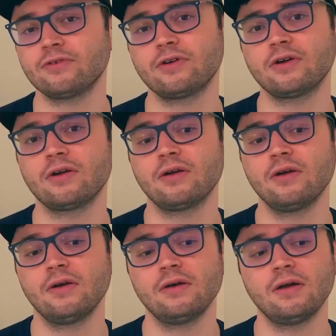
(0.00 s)
for
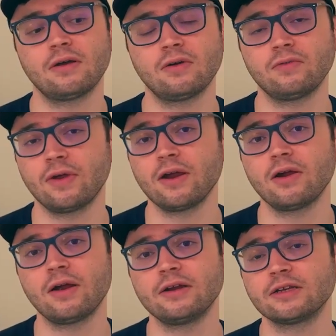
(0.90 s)
a
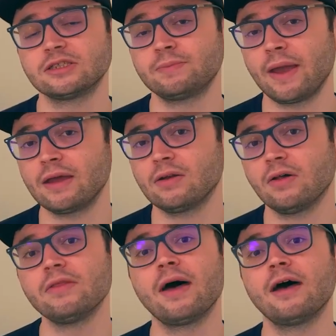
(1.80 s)
career and expand
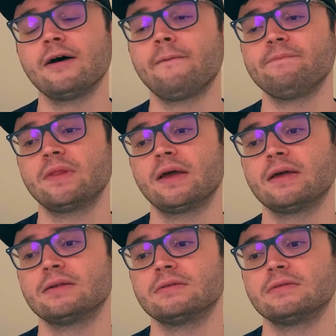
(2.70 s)
on that
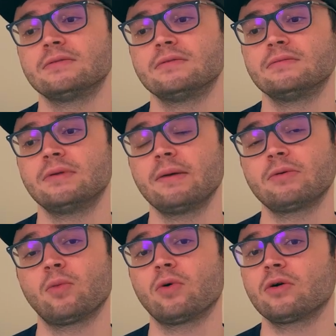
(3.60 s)
and be able
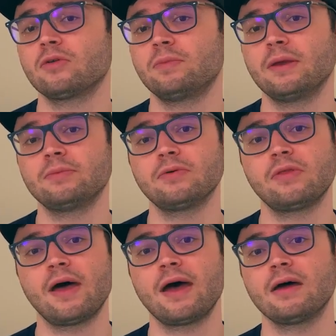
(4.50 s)
to work with people
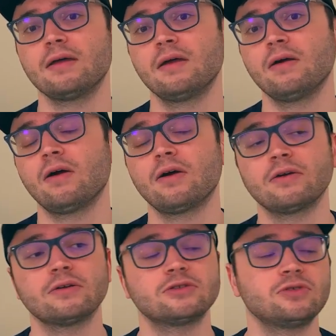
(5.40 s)
that
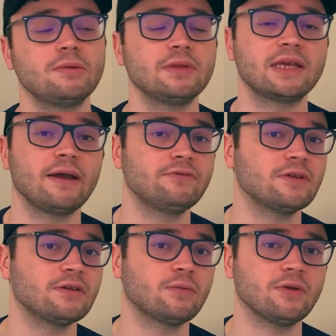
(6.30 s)
are extremely
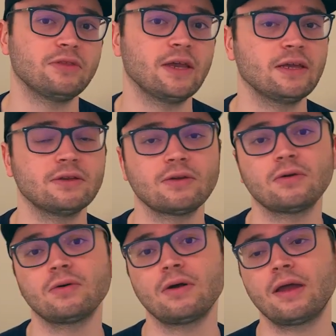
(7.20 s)
gifted in what they
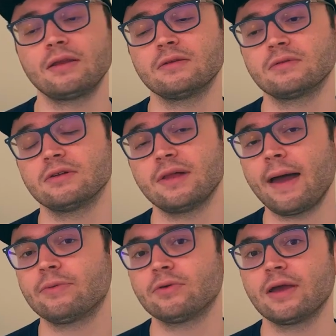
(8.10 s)
do and
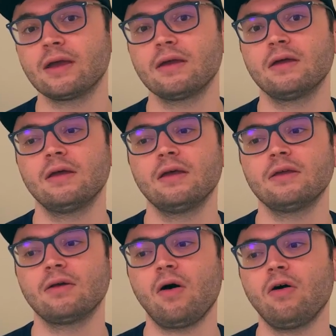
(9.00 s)
collaborate,
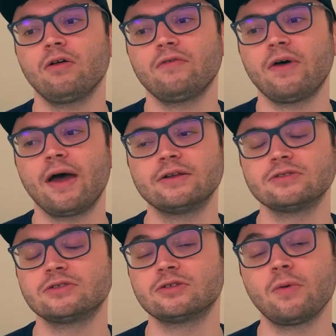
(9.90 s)
you know, all of that is
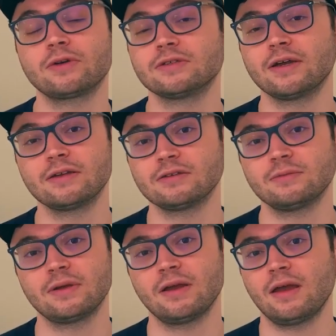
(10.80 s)
just so exciting to
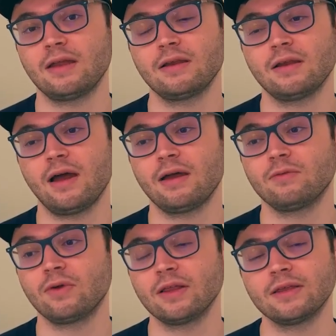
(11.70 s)
me, and I
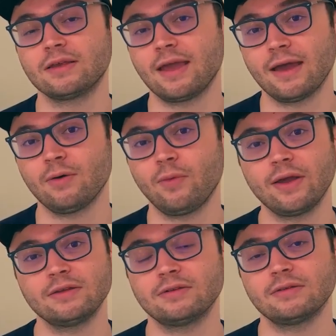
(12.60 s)
really can't
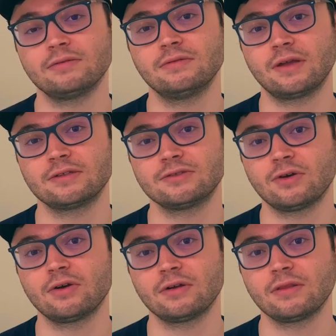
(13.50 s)
wait to get
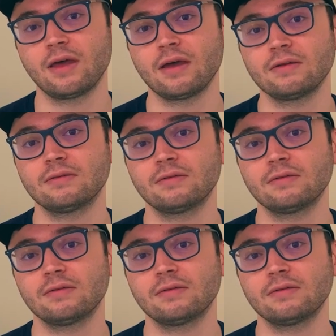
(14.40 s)
started in that.